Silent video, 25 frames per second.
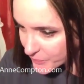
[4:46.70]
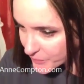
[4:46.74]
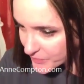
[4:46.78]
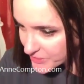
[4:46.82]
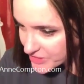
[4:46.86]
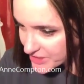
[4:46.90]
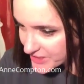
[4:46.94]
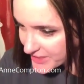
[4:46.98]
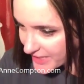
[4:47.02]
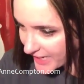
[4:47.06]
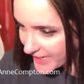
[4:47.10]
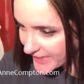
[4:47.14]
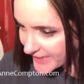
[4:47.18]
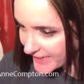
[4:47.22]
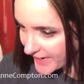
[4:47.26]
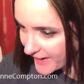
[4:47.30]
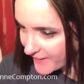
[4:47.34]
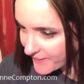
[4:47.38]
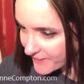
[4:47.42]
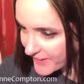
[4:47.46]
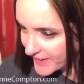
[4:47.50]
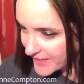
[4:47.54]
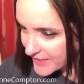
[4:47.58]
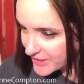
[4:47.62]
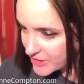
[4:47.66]
Regina, I
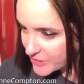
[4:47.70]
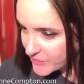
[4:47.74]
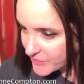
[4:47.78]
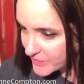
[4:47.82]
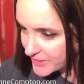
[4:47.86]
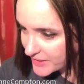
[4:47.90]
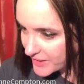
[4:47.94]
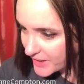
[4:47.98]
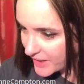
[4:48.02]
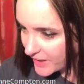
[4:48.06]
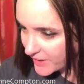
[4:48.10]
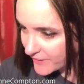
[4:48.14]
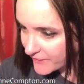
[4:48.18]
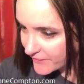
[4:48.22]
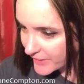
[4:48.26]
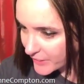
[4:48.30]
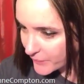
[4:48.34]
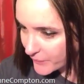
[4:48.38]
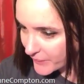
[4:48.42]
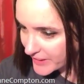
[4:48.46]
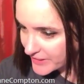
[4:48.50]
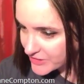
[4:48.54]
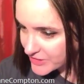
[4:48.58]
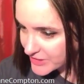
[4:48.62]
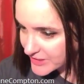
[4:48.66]
can't thank you enough. A
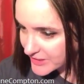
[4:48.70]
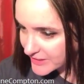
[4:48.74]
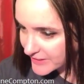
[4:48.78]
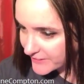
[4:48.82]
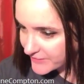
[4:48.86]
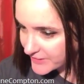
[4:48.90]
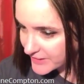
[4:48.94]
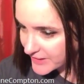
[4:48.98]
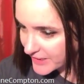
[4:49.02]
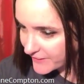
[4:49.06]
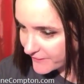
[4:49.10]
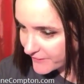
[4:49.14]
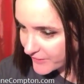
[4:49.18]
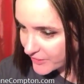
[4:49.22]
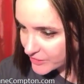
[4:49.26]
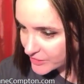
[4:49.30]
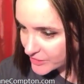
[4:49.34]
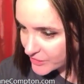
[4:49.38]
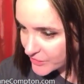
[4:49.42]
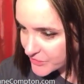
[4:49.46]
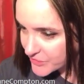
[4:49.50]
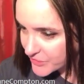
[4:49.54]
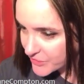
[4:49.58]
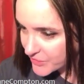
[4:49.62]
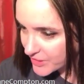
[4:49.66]
weight just lifted. I felt
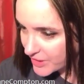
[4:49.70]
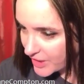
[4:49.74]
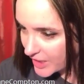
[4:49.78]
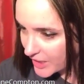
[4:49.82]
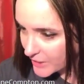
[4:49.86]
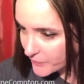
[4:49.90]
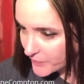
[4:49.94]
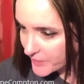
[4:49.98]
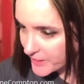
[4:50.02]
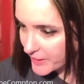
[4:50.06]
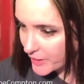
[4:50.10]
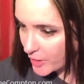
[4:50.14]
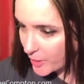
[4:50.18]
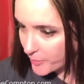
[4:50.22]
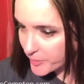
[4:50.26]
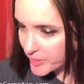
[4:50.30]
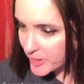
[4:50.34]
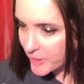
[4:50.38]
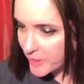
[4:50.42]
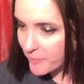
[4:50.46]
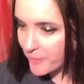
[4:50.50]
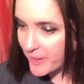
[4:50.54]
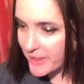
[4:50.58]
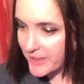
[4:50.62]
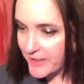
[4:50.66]
closer to God when I
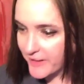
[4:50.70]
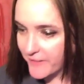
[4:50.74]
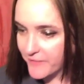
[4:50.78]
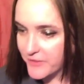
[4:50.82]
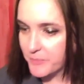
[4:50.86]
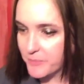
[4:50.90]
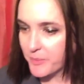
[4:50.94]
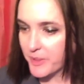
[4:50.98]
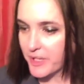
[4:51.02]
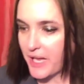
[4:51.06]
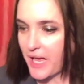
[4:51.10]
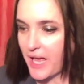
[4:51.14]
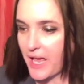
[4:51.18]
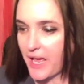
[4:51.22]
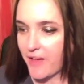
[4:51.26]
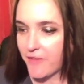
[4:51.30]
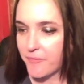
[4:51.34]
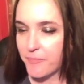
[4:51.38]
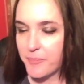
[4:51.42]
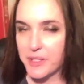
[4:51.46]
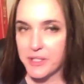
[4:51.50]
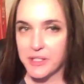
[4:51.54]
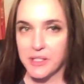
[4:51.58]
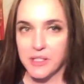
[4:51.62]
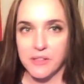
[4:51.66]
opened up my gifts, but
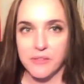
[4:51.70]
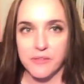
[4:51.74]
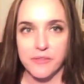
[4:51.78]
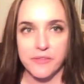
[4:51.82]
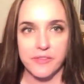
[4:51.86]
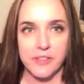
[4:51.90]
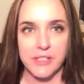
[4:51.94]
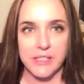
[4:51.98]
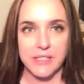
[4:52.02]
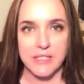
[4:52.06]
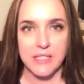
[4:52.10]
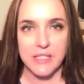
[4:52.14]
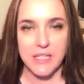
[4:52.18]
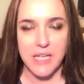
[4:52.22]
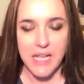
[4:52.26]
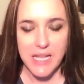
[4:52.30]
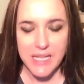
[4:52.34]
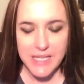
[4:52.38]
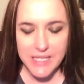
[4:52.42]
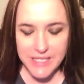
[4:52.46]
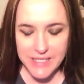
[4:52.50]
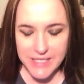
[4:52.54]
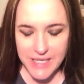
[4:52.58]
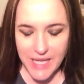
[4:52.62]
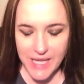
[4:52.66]
have been conflicted.
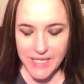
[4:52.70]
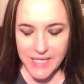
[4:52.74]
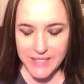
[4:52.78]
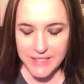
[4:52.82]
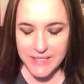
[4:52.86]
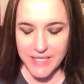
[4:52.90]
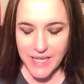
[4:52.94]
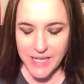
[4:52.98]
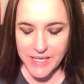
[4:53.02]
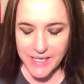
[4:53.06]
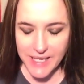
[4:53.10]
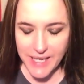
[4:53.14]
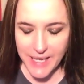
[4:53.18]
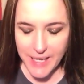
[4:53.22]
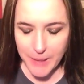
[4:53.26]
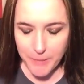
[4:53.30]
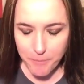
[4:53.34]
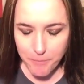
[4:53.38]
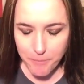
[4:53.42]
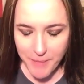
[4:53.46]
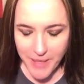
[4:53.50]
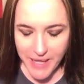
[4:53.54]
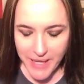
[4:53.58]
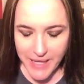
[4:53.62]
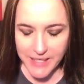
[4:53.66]
Yes, and
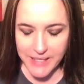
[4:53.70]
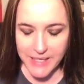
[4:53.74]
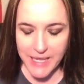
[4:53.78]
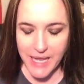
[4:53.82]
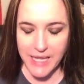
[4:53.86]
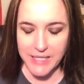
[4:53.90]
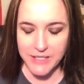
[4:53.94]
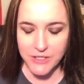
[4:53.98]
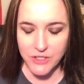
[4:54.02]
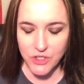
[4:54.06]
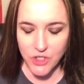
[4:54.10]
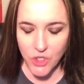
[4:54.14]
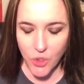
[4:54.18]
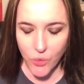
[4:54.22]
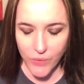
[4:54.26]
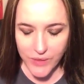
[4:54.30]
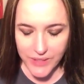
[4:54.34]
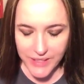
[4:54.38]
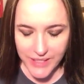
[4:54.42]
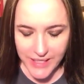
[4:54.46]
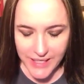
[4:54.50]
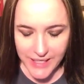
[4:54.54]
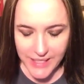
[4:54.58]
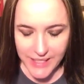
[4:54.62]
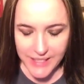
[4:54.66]
amen. And so
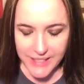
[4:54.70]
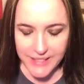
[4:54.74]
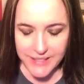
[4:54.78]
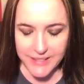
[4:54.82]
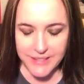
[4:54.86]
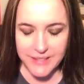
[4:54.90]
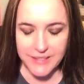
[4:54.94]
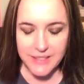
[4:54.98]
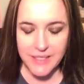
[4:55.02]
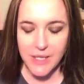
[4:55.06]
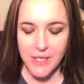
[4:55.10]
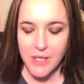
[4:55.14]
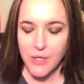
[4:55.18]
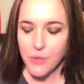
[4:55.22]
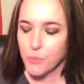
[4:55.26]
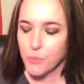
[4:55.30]
it is.